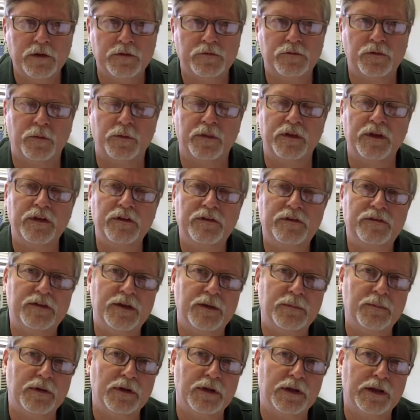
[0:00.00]
So these
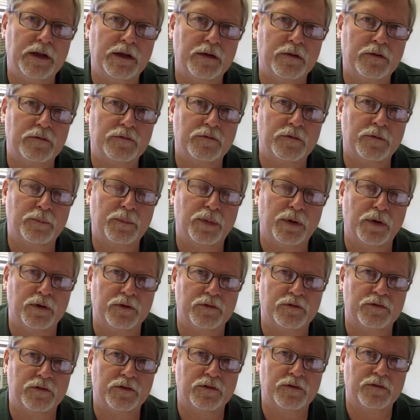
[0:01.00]
simulators are
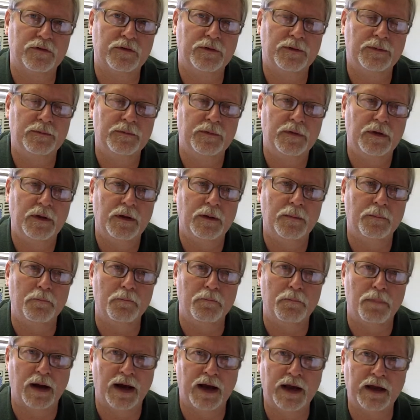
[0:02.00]
purchased
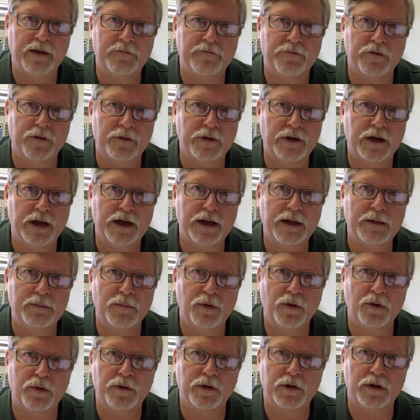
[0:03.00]
by Renli
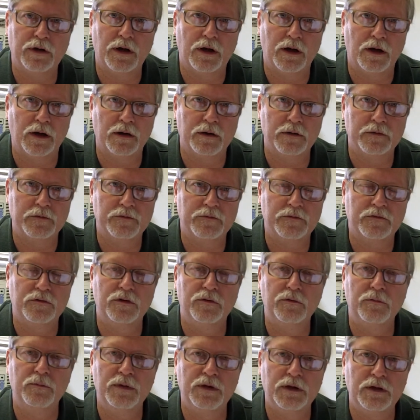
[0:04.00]
Motor Cars
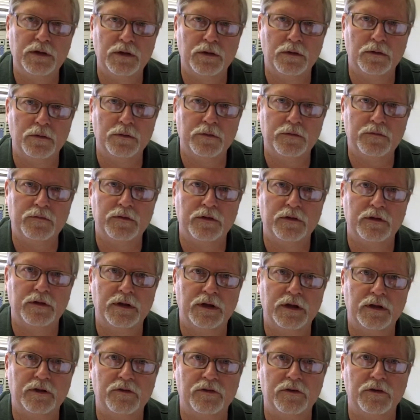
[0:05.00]
to be used to
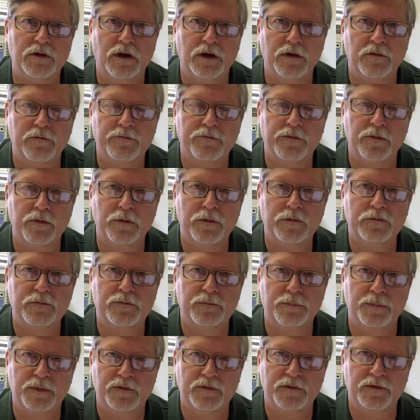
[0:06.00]
teach young folks
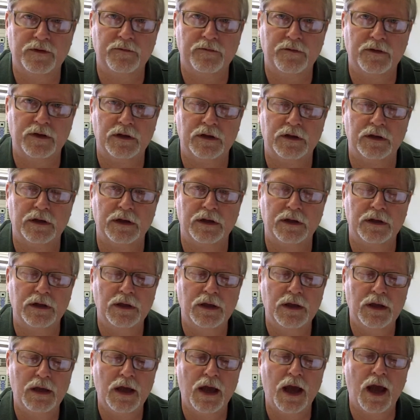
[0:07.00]
specifically
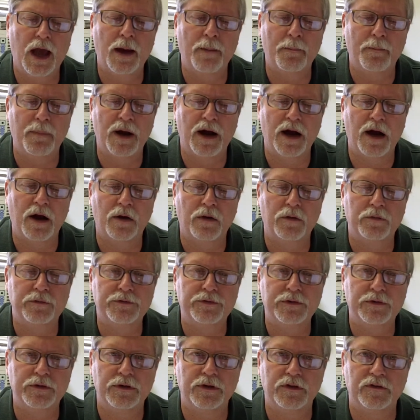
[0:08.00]

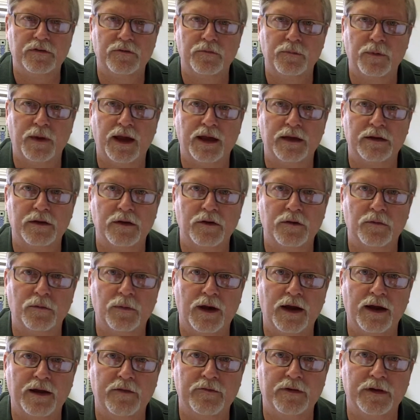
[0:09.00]
about distracted
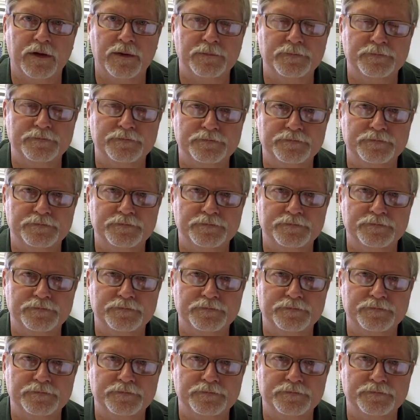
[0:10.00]
driving.